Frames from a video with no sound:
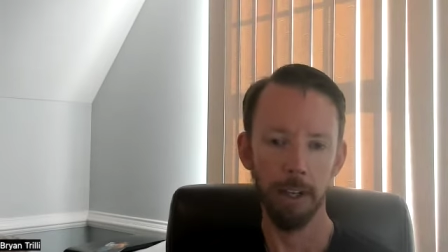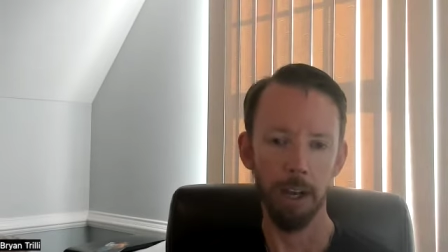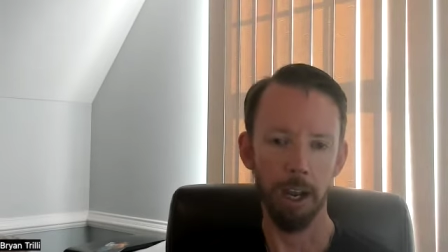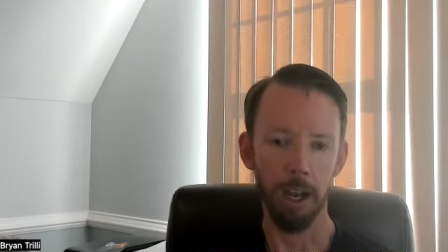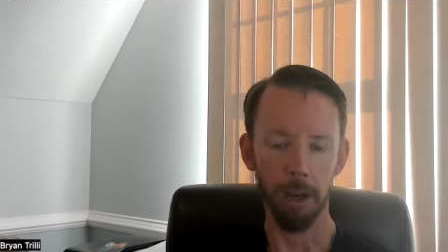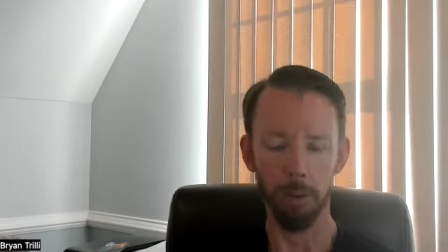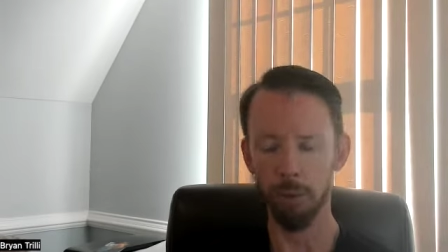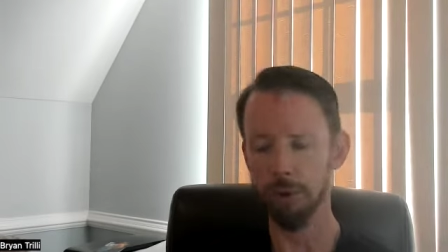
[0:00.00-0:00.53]
uh,
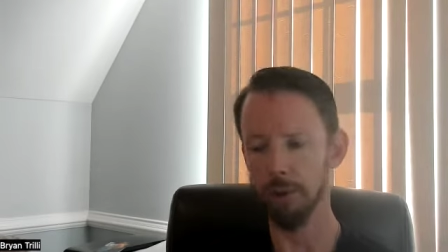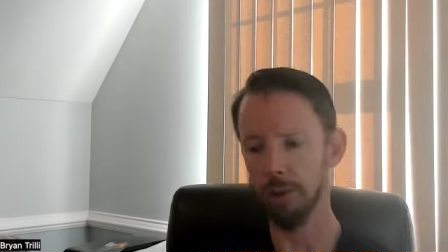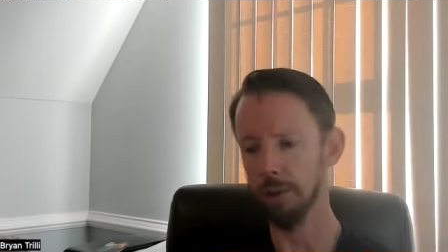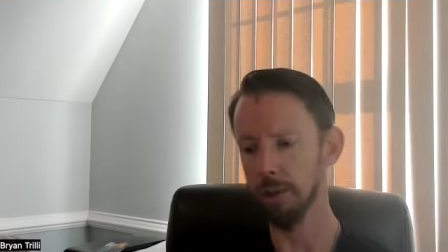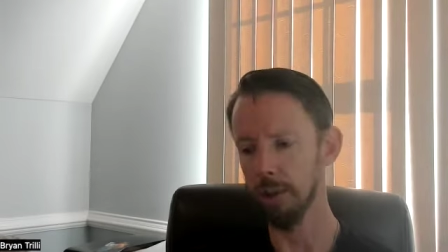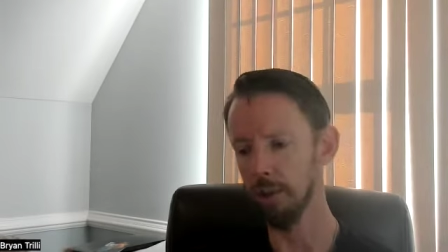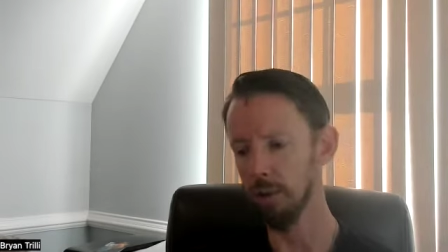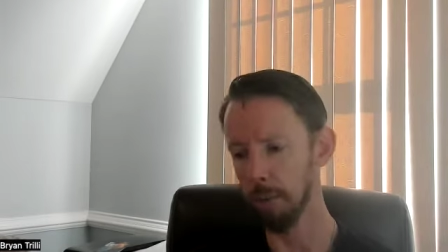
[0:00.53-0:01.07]
and we'll just
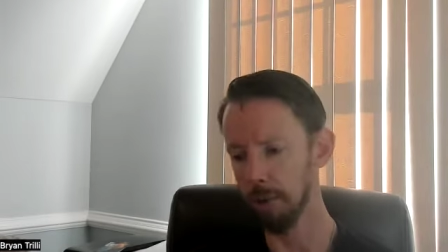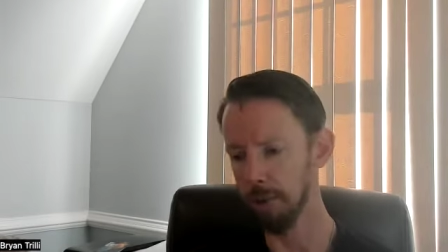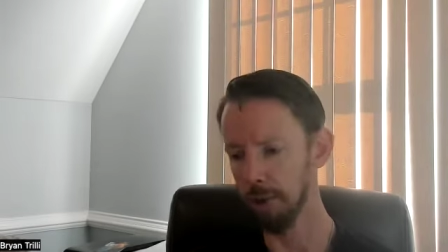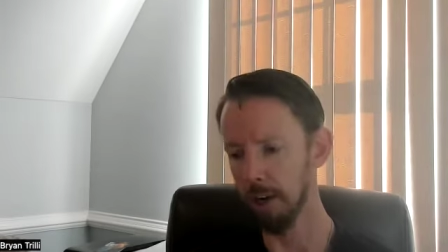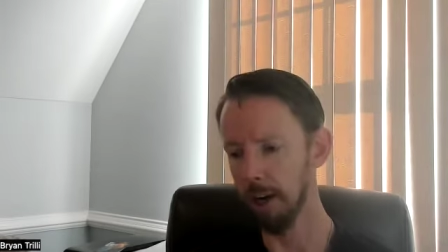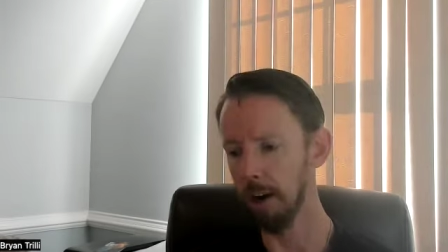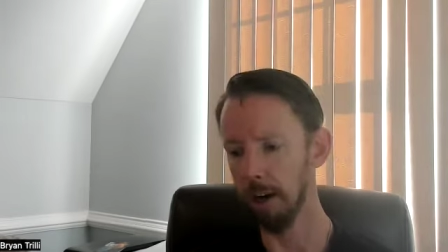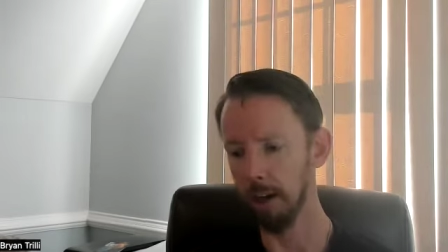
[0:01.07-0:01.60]
use a super
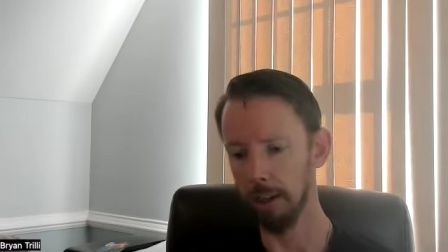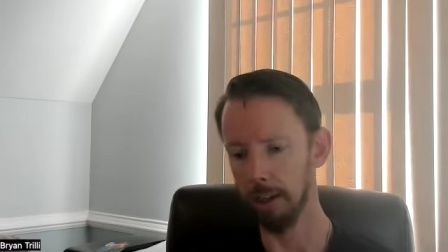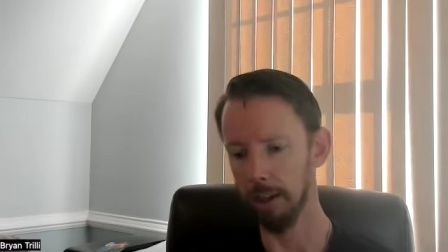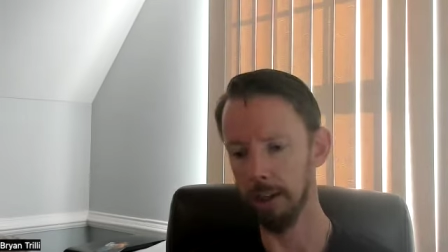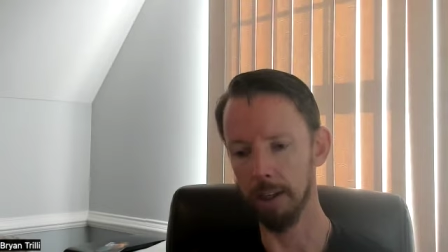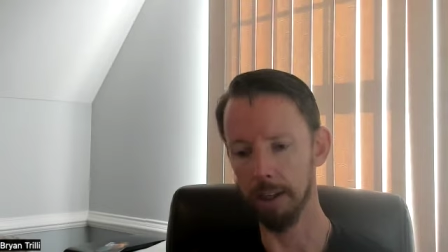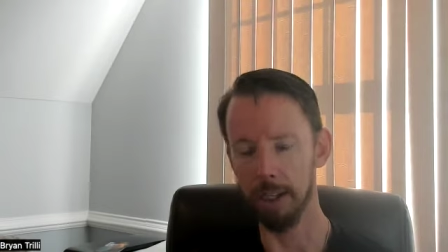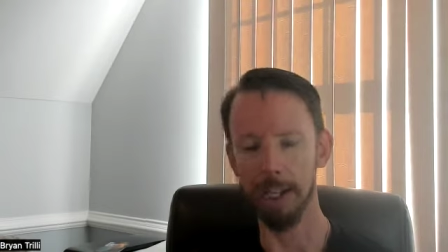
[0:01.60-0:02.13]
generic, like
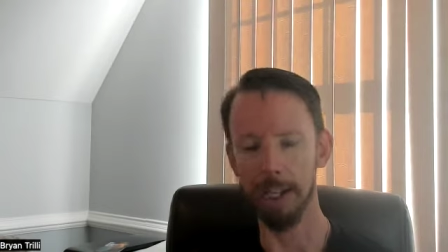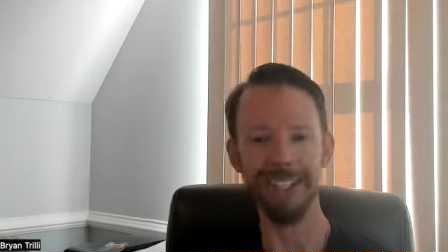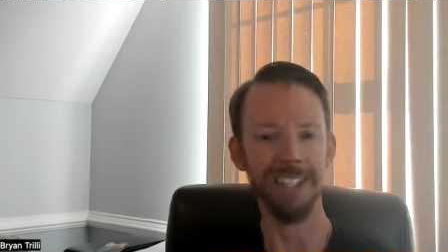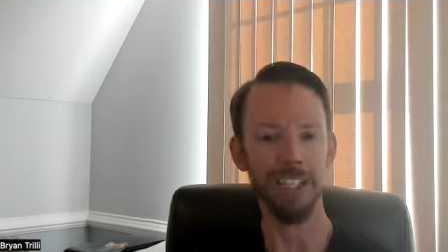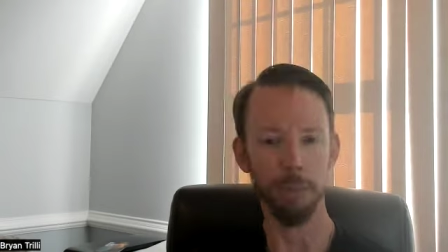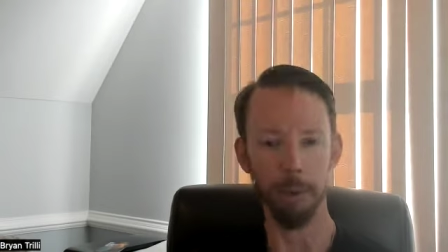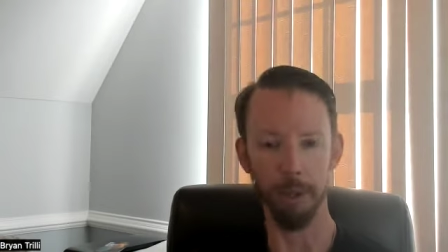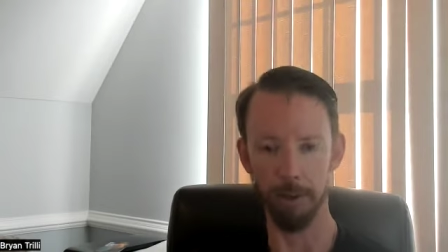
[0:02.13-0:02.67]
it's a
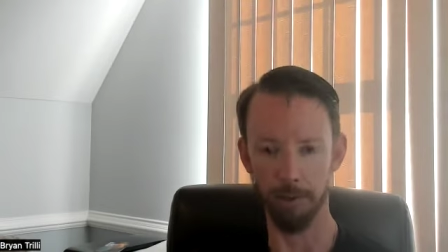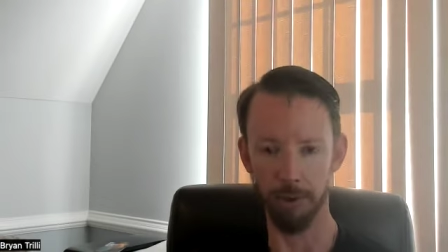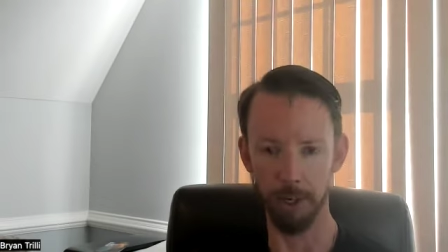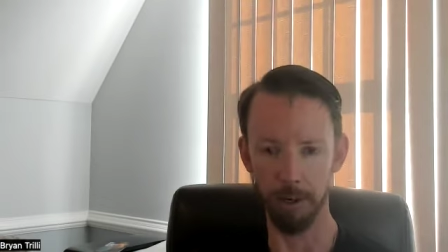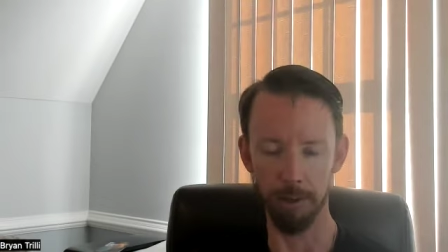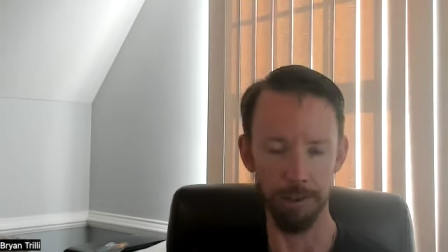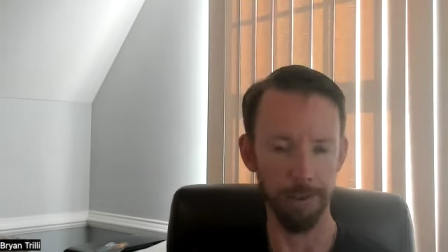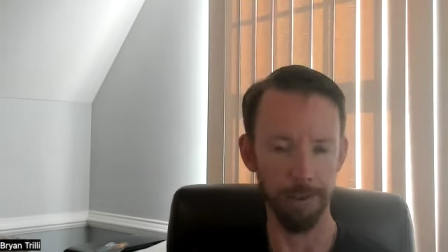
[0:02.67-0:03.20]
license plate
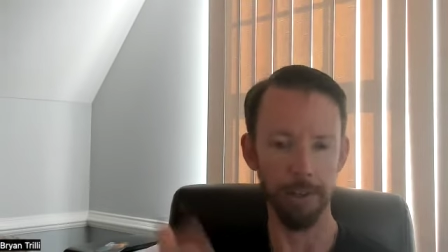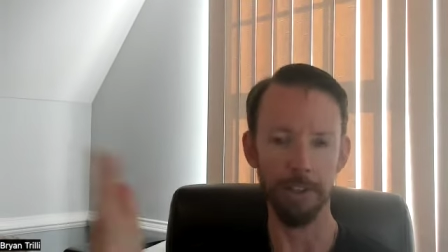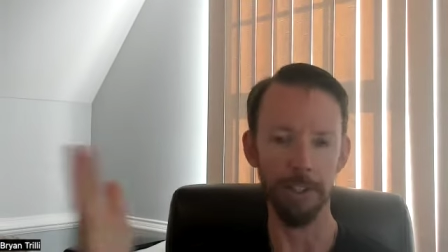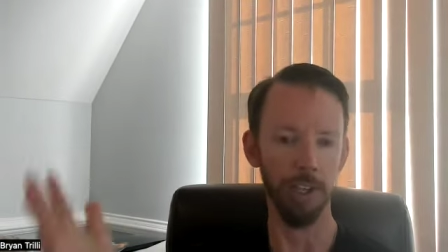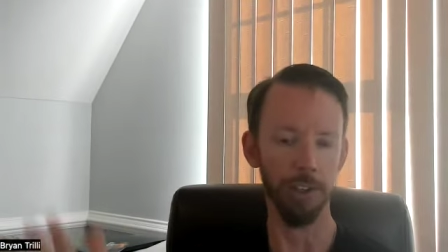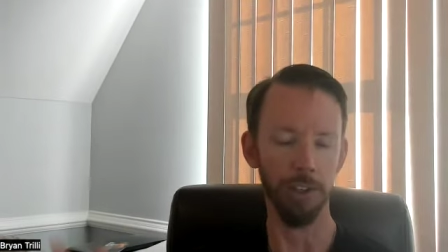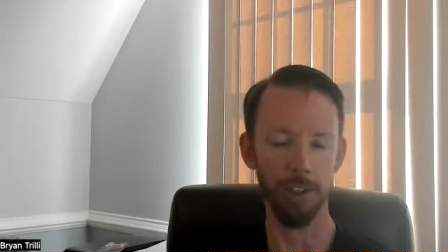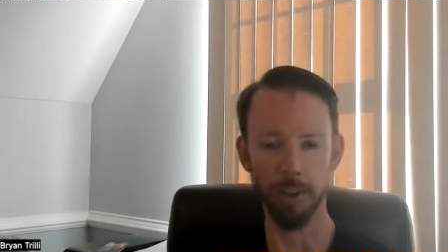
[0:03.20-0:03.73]
reader. And so there's
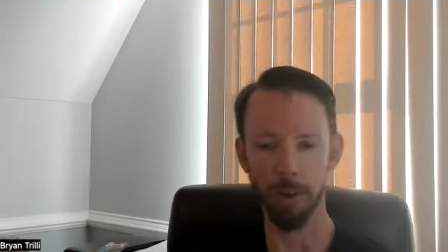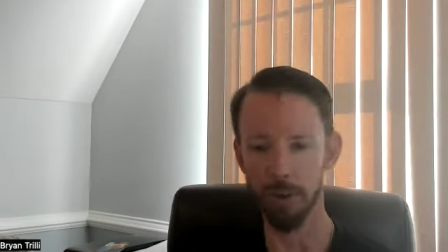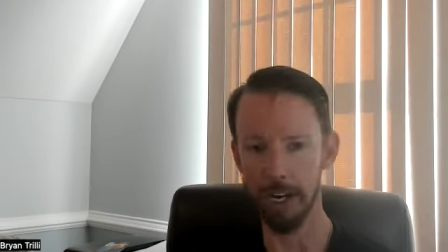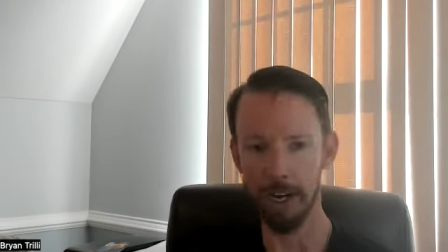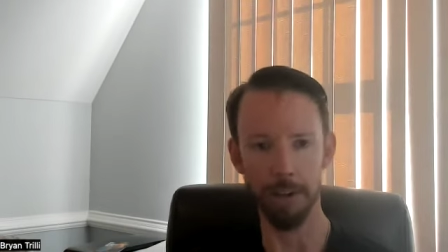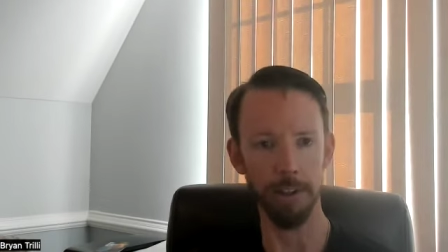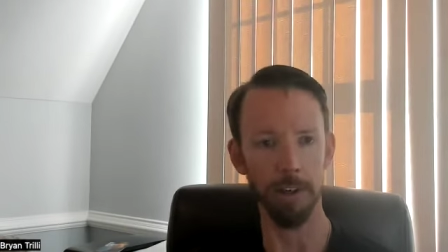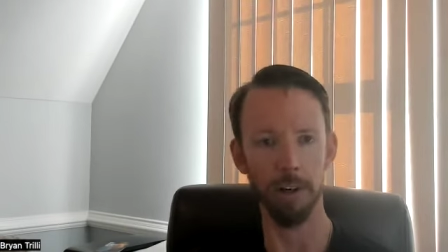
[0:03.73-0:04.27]
dozens of those yeah,
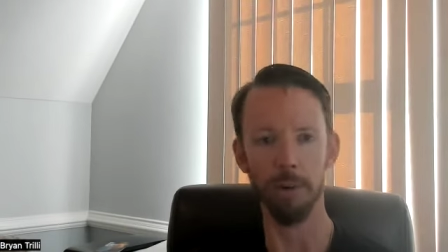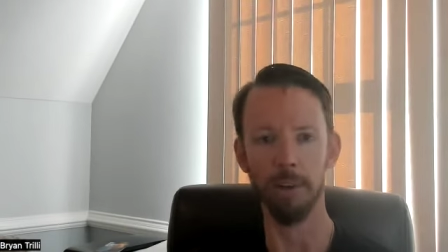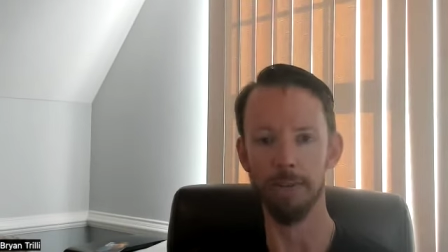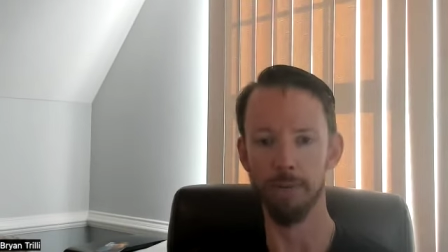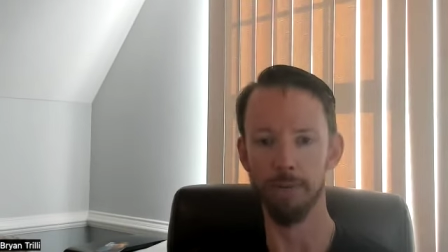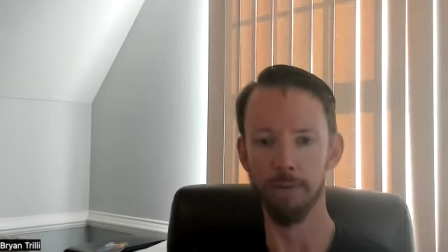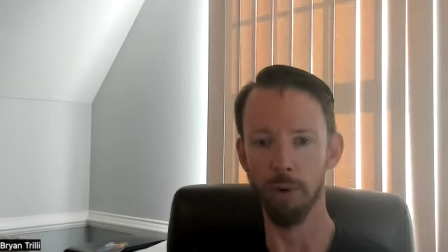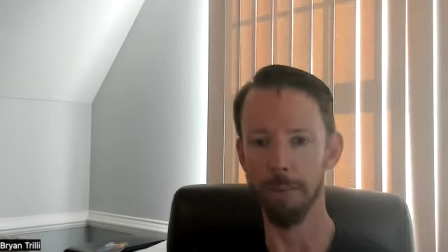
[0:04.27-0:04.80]
out there in
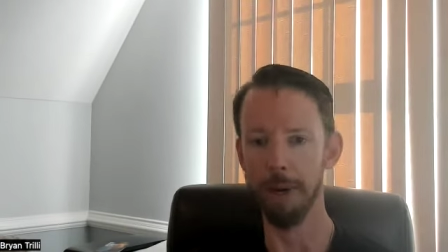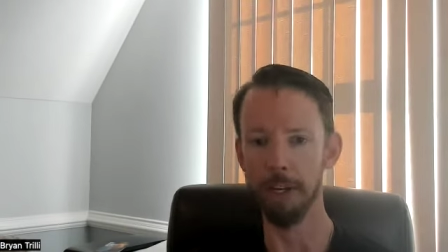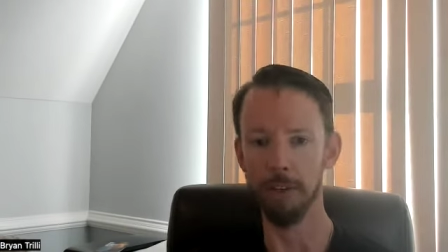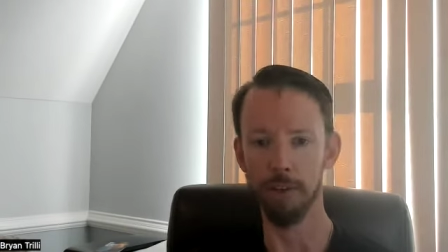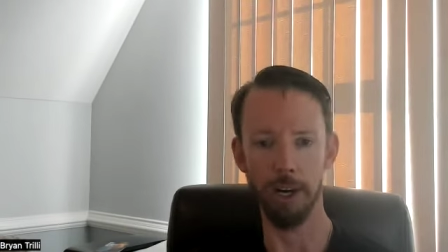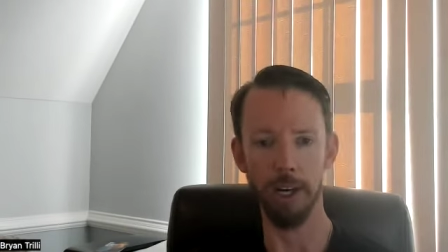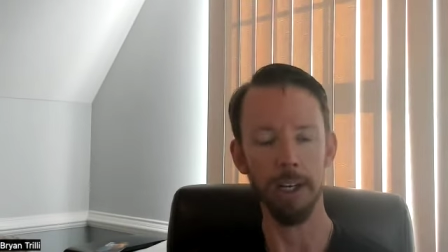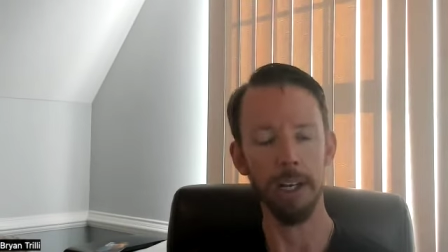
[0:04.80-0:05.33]
different formats,
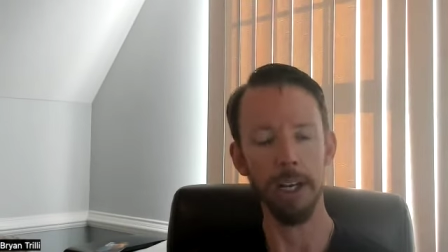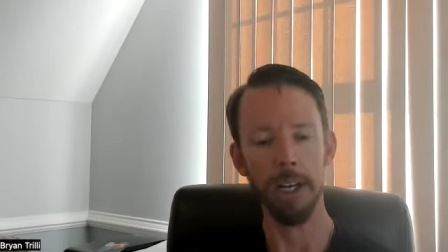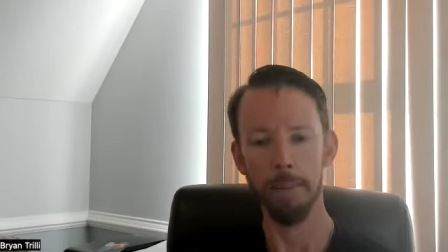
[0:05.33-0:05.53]
right?